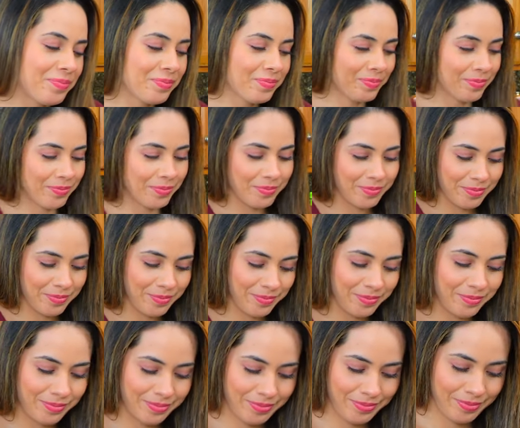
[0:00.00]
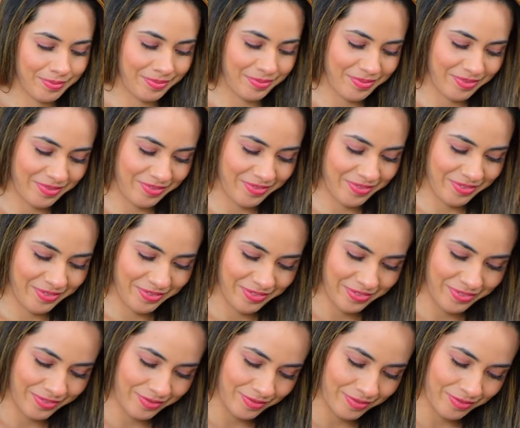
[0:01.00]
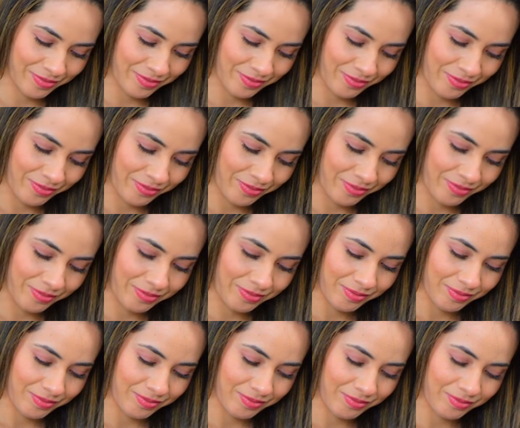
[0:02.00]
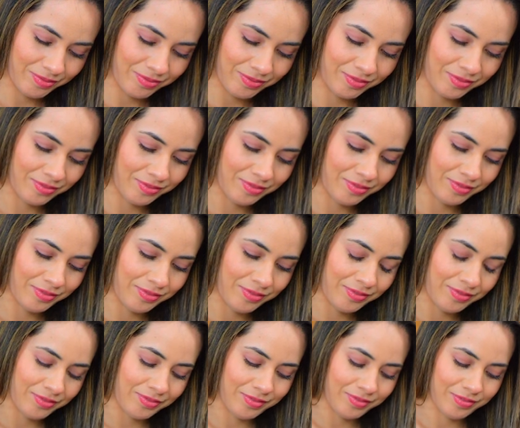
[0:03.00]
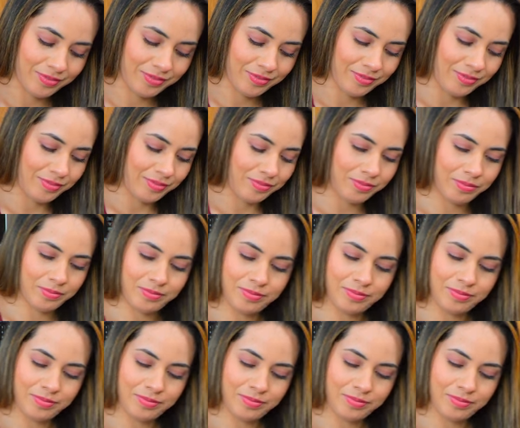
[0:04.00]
Nothing is said.